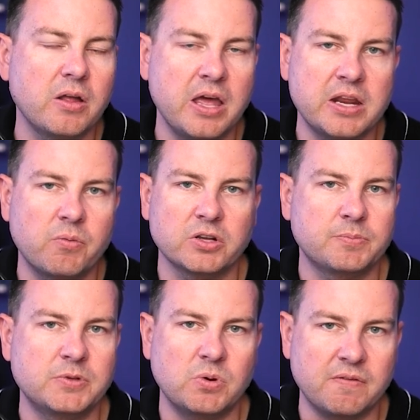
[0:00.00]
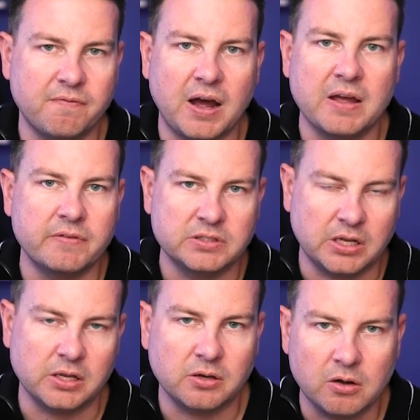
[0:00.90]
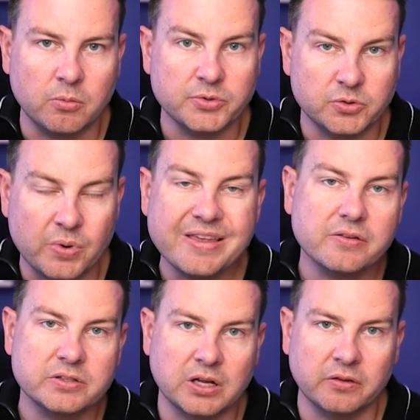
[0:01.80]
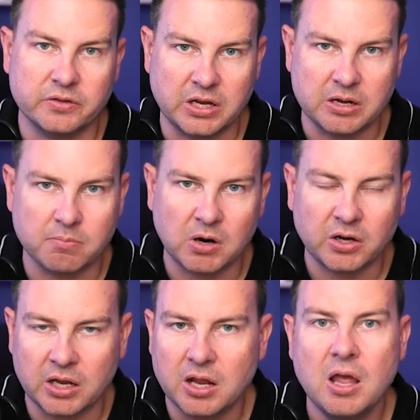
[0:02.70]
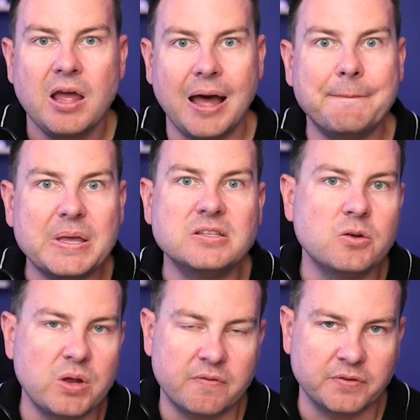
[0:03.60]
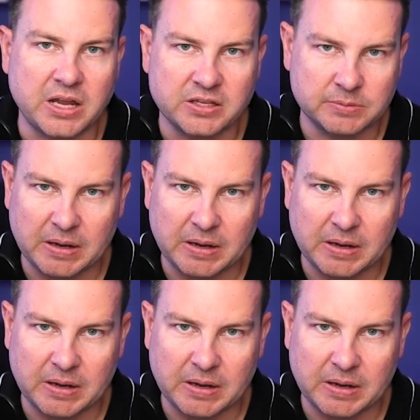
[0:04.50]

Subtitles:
anywhere it's between 5 and 10 homes a week sell in the Dayton market. A busy week for Dayton's about